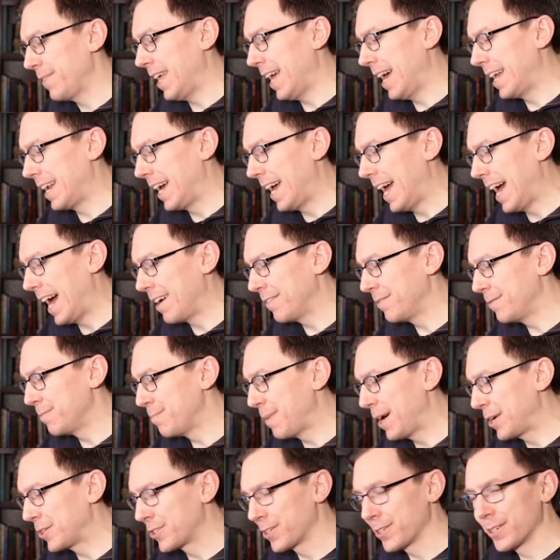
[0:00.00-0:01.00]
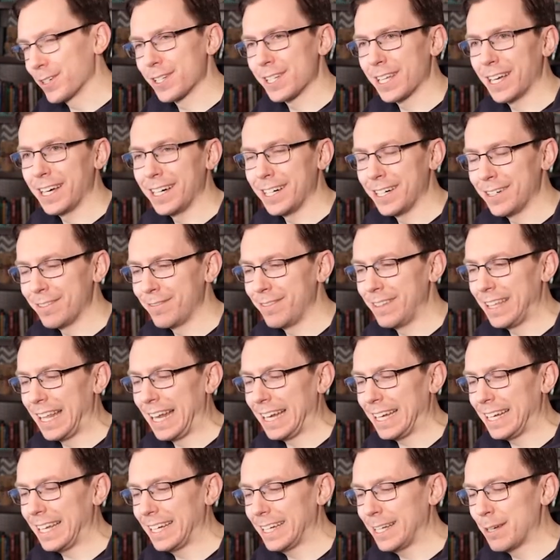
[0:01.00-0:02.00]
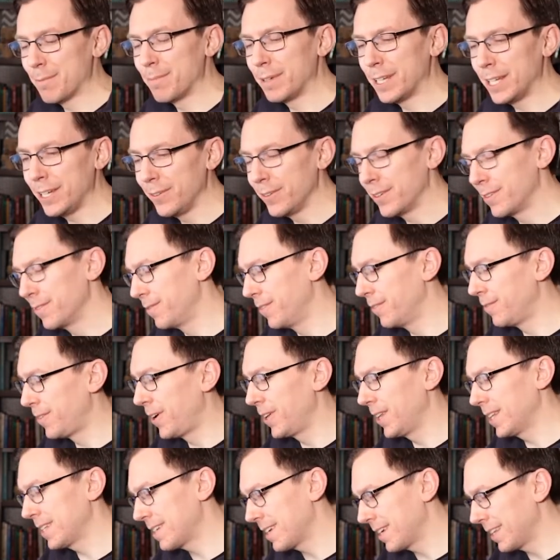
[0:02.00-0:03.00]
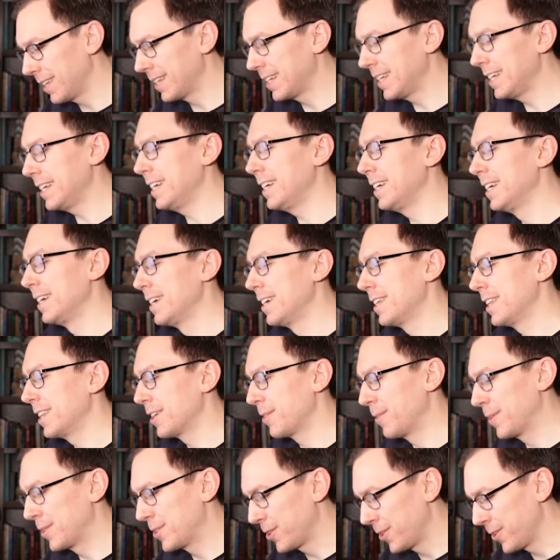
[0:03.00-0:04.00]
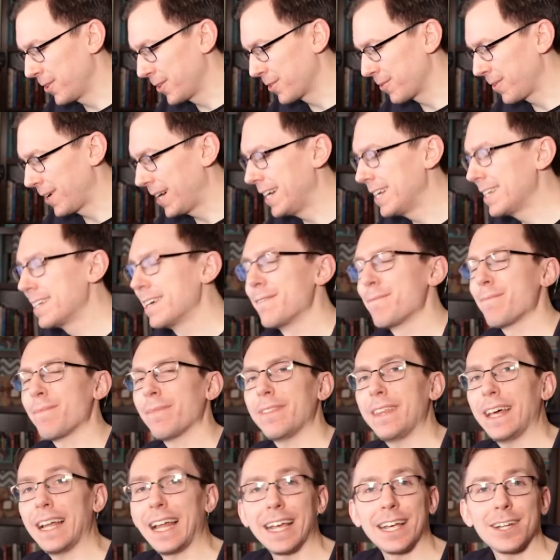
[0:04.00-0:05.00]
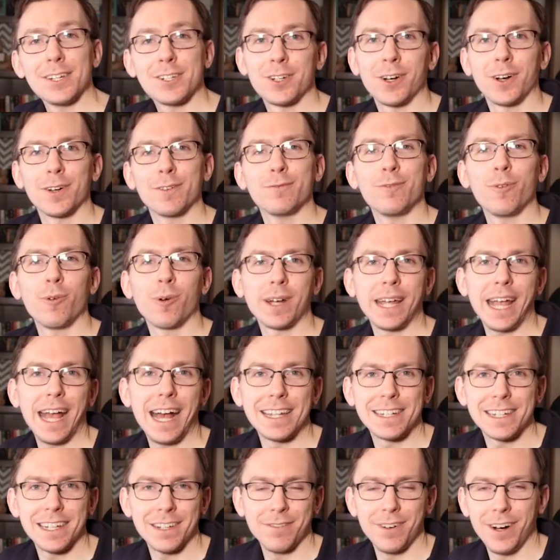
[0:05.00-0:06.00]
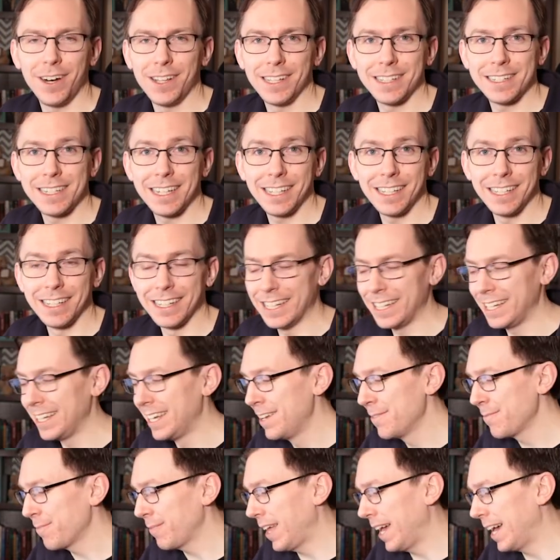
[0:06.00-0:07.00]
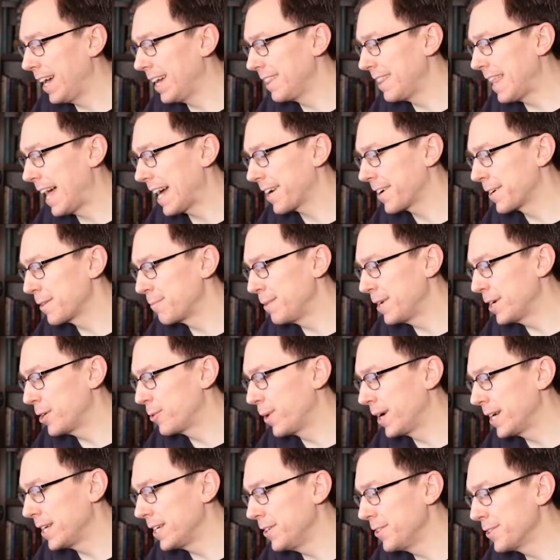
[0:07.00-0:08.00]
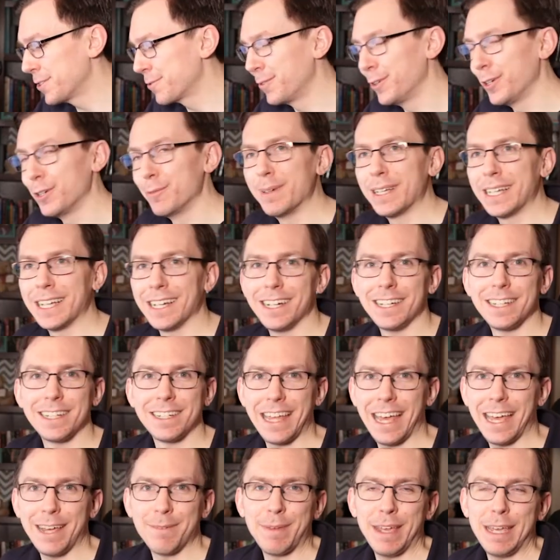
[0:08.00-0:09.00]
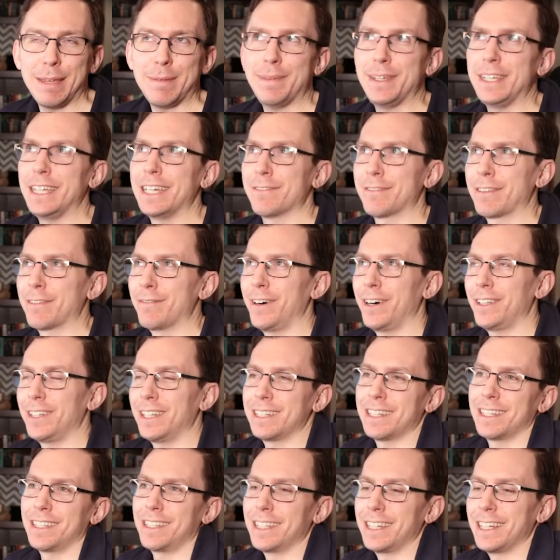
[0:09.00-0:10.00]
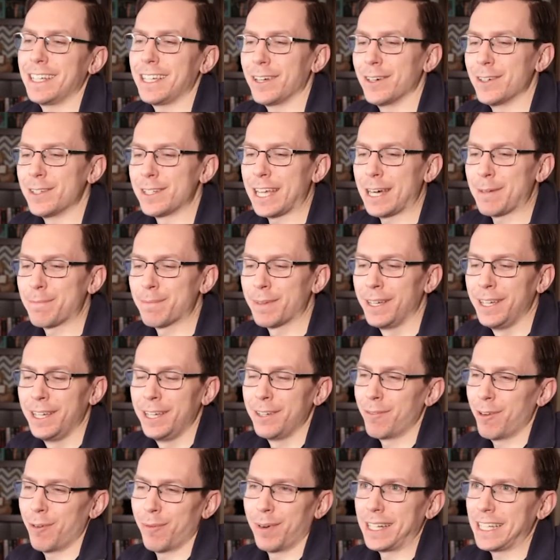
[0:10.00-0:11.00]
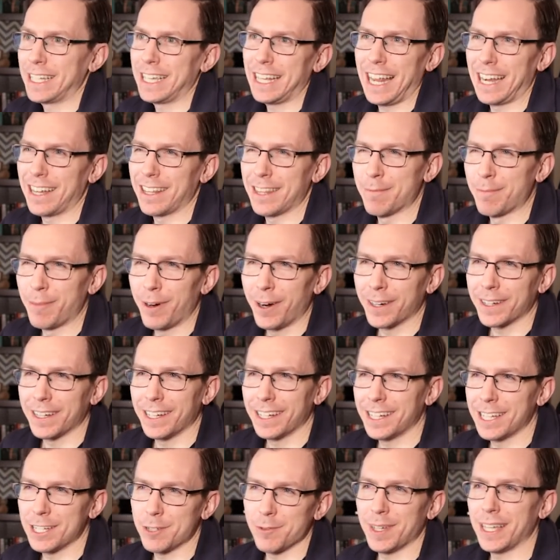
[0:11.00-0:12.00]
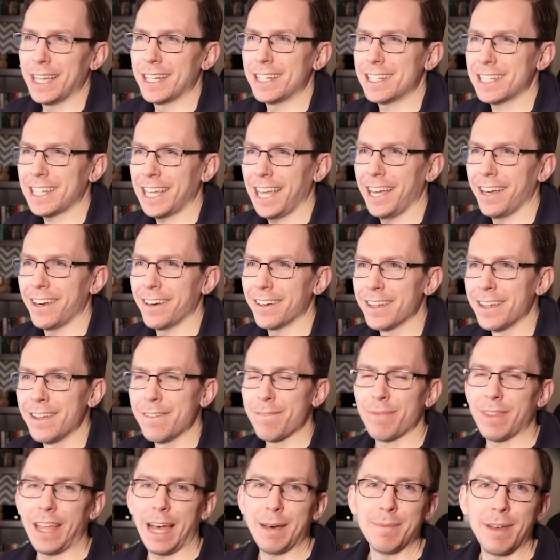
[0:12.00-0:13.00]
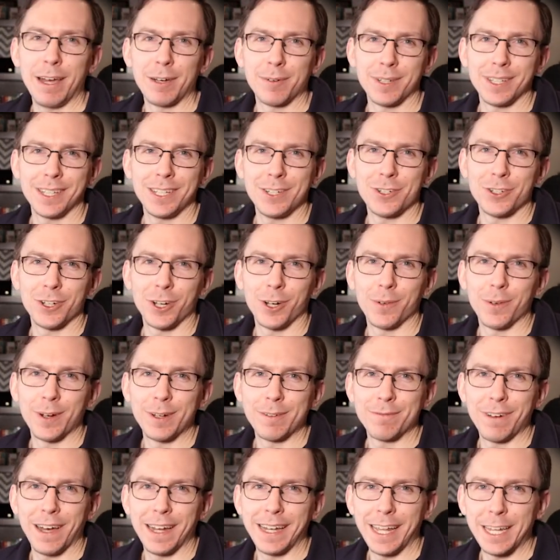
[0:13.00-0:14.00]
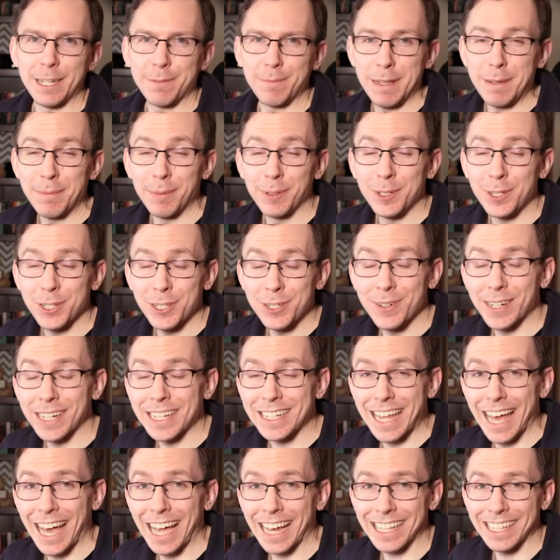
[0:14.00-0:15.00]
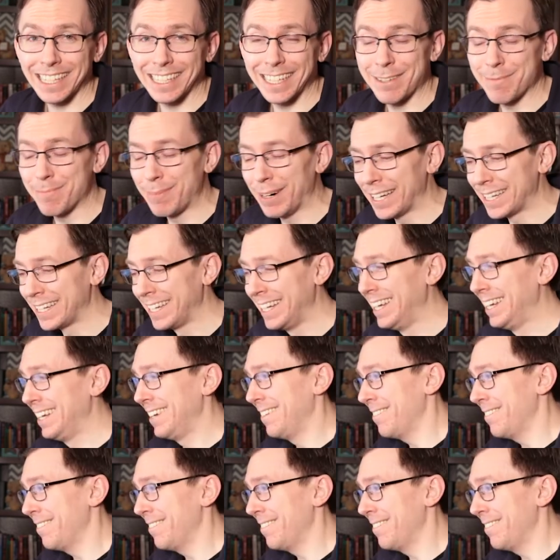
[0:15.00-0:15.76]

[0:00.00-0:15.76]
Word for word: and I have measures of that I can compute the volatility, the return rate, then I can start forecasting volatility. And that could be quite useful because, hey, maybe if the volatility goes up, we want to get out of the market because we get scared. I'm not really sure what finance people do exactly, but